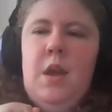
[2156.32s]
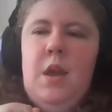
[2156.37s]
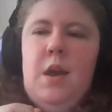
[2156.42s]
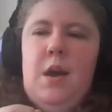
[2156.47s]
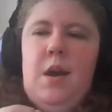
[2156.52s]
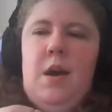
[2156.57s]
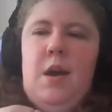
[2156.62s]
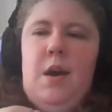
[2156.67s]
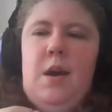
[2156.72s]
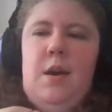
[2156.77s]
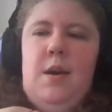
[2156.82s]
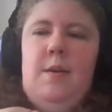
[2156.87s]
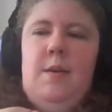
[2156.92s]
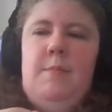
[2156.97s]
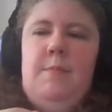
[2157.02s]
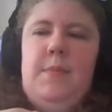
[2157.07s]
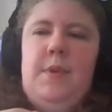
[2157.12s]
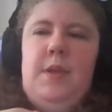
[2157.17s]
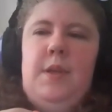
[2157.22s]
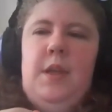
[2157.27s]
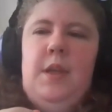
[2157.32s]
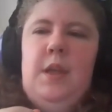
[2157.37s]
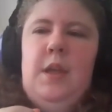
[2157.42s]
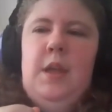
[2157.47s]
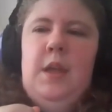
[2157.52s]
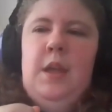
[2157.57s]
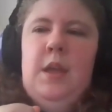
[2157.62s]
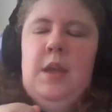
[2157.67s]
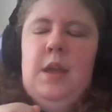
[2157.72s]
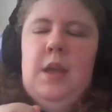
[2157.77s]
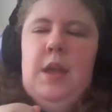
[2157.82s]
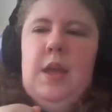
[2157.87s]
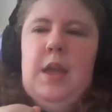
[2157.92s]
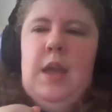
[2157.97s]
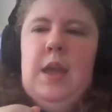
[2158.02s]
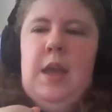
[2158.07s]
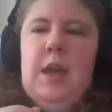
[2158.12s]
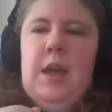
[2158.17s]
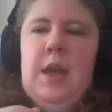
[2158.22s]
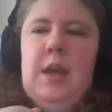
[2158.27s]
Um,
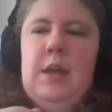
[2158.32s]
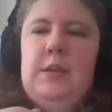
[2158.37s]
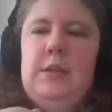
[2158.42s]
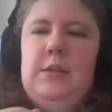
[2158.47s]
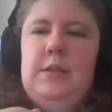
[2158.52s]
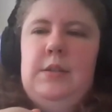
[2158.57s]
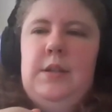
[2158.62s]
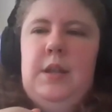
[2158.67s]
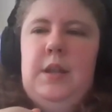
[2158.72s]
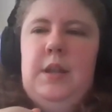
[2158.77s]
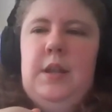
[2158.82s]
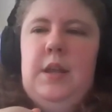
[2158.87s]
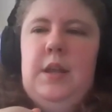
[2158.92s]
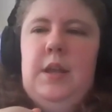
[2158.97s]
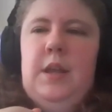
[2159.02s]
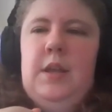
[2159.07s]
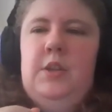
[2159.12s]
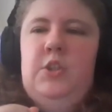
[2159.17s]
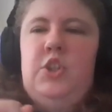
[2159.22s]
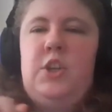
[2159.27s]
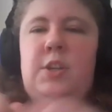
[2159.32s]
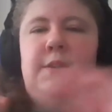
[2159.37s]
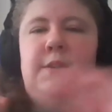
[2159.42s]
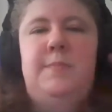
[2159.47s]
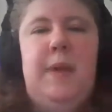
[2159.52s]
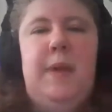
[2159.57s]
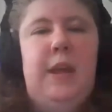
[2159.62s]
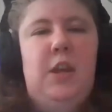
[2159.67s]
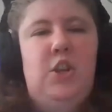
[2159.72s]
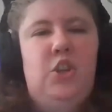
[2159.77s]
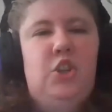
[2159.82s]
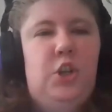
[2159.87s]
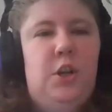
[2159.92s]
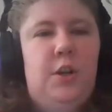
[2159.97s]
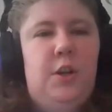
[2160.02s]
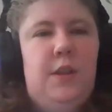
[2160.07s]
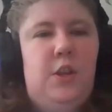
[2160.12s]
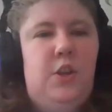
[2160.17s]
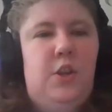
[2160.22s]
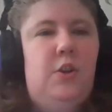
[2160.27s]
and just making
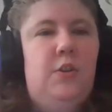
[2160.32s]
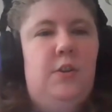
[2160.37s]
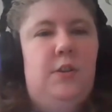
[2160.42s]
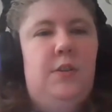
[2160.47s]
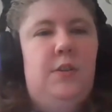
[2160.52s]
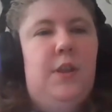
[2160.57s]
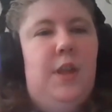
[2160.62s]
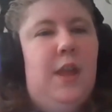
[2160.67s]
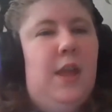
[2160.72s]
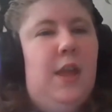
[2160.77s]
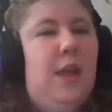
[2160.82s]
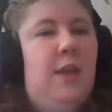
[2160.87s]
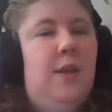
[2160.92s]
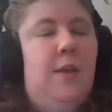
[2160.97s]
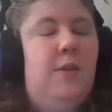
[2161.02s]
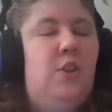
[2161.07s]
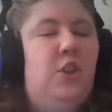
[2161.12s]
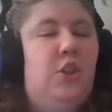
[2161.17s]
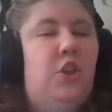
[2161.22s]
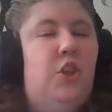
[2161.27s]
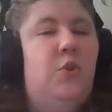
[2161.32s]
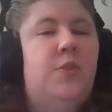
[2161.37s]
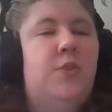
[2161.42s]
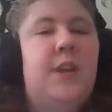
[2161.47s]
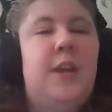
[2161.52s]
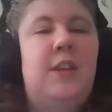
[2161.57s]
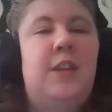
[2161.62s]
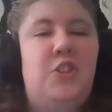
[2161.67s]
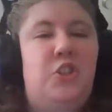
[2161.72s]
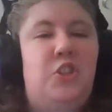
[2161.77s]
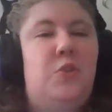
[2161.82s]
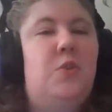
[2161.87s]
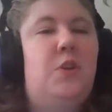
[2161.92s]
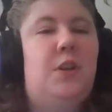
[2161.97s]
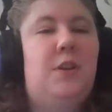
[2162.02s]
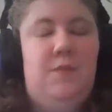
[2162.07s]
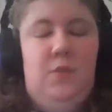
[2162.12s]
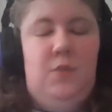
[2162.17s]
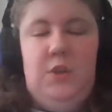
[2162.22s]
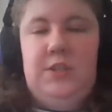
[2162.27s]
sure that you're using
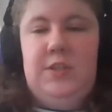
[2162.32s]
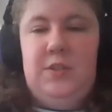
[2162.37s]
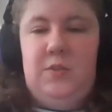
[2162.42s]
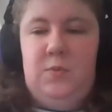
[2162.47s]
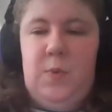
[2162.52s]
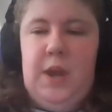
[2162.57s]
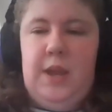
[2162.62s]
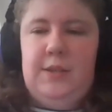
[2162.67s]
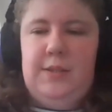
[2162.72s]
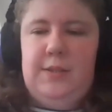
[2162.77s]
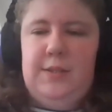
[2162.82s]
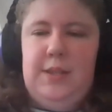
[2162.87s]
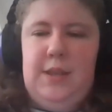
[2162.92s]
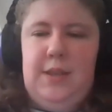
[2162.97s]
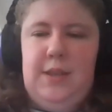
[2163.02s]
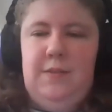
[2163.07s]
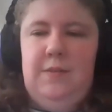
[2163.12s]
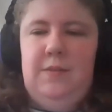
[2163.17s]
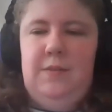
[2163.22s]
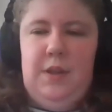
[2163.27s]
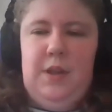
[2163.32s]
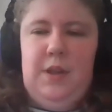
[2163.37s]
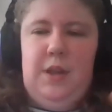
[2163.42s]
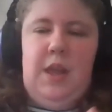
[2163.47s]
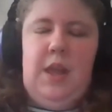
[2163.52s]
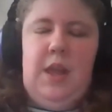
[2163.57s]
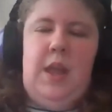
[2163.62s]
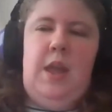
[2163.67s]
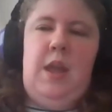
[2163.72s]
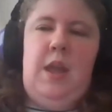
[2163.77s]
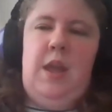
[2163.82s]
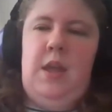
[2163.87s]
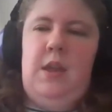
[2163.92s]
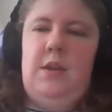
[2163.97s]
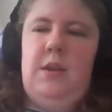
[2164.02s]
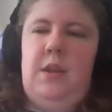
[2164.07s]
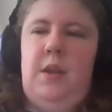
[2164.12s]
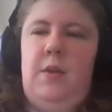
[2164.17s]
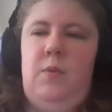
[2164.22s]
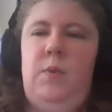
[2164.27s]
student voices wisely
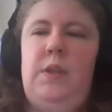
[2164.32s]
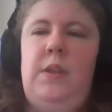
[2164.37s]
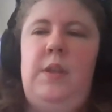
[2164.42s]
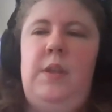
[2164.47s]
and really